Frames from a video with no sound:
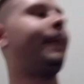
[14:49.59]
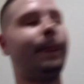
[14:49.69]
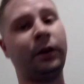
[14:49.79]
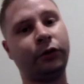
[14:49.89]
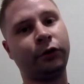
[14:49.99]

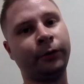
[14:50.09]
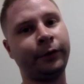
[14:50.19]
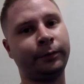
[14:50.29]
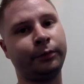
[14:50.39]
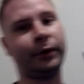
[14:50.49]
this
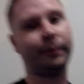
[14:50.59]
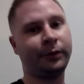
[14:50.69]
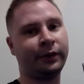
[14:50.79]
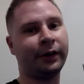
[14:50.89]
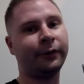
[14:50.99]
surface prep
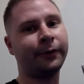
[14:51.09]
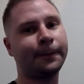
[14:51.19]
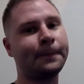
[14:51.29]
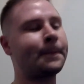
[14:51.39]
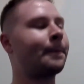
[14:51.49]

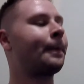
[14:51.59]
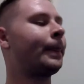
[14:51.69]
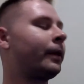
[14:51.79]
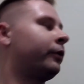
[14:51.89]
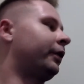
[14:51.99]

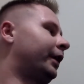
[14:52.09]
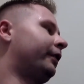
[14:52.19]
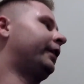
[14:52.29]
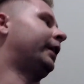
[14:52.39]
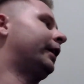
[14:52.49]
stuff. So like I
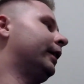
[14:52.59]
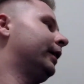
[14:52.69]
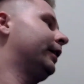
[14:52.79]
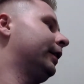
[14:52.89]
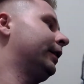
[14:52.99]
said,
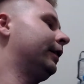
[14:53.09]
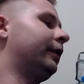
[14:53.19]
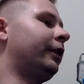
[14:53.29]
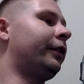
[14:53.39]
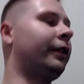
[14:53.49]

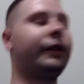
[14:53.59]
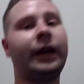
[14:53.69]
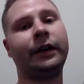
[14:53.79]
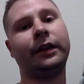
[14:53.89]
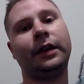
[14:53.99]
this is
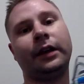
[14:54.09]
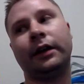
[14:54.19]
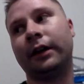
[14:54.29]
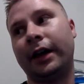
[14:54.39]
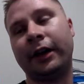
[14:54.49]
like the
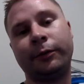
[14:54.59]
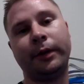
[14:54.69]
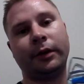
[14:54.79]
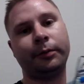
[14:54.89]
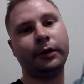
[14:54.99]

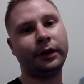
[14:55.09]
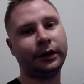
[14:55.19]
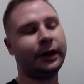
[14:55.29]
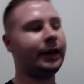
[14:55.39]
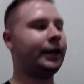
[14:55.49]
Expel product
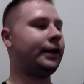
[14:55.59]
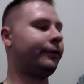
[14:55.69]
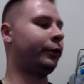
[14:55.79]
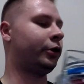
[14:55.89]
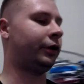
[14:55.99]
that I have,
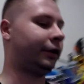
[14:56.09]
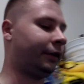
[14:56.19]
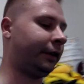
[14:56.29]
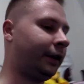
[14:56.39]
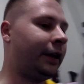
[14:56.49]

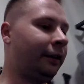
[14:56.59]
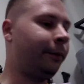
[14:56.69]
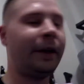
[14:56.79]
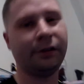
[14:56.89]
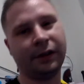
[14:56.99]
it's
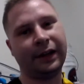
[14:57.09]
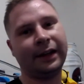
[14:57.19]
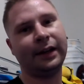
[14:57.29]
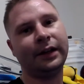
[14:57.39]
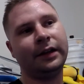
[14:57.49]
basically
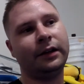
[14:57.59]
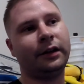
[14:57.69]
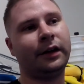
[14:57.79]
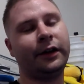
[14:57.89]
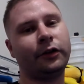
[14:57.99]

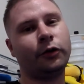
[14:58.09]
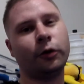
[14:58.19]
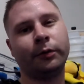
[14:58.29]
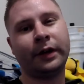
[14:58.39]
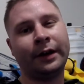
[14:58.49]

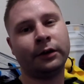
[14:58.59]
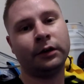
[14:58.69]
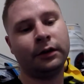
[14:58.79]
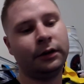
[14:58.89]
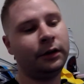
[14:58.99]
isopropyl
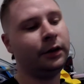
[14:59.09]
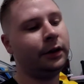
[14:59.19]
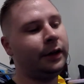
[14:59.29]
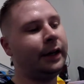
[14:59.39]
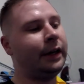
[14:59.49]
alcohol,
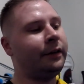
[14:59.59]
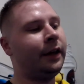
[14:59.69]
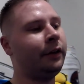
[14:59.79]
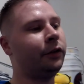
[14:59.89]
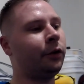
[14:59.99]
and it
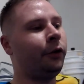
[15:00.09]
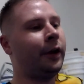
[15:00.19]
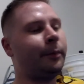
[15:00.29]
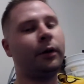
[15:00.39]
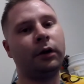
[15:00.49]
takes all
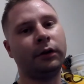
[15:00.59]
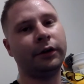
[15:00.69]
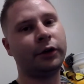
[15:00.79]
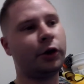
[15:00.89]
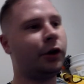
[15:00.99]
that
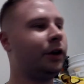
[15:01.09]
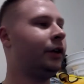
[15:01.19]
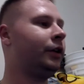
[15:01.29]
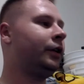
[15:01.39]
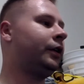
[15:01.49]
polish
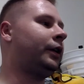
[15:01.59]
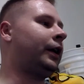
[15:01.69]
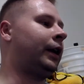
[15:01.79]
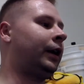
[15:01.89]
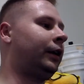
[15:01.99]

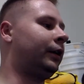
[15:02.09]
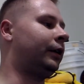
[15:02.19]
and